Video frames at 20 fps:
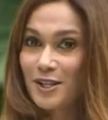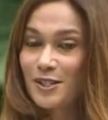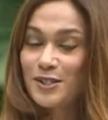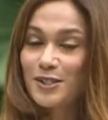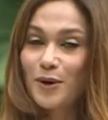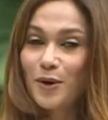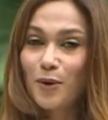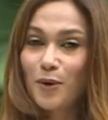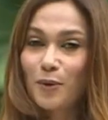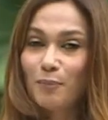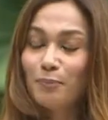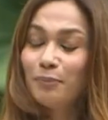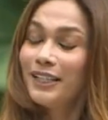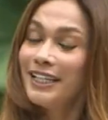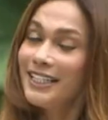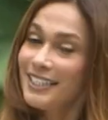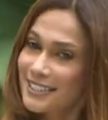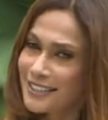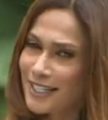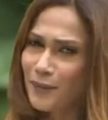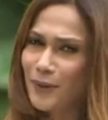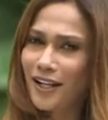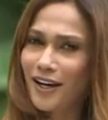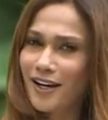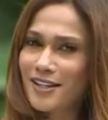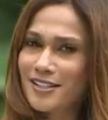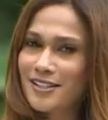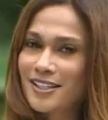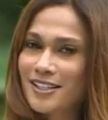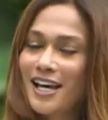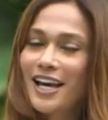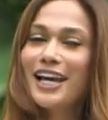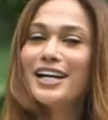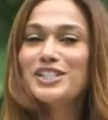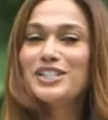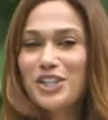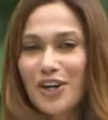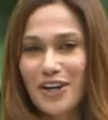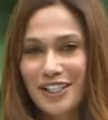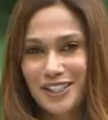So please stay with us.
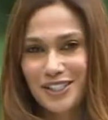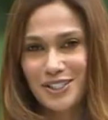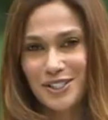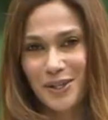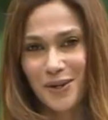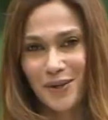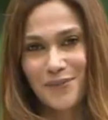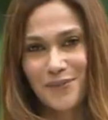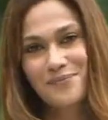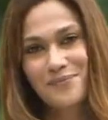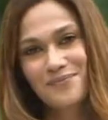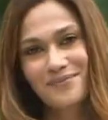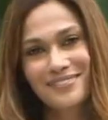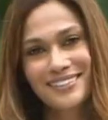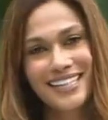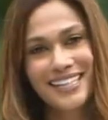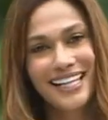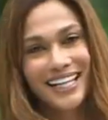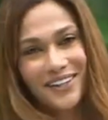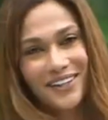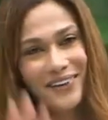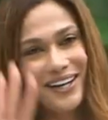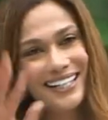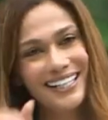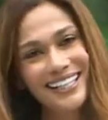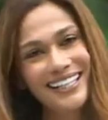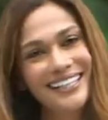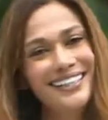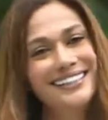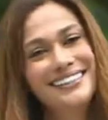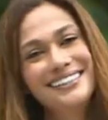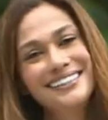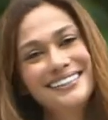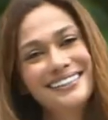Enjoy the show. Take it away, Nini.